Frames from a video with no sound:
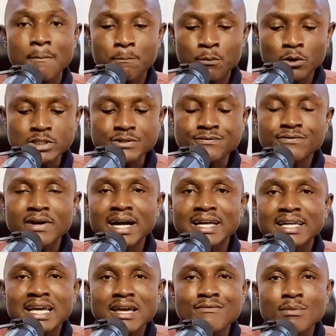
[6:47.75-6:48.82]
Potiphar
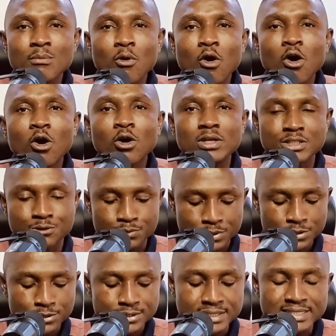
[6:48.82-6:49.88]
gave him all his
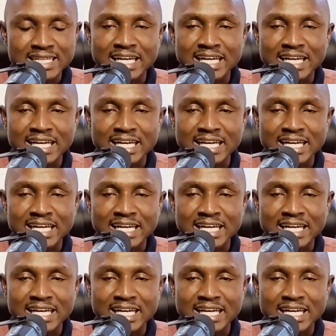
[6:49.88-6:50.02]
resources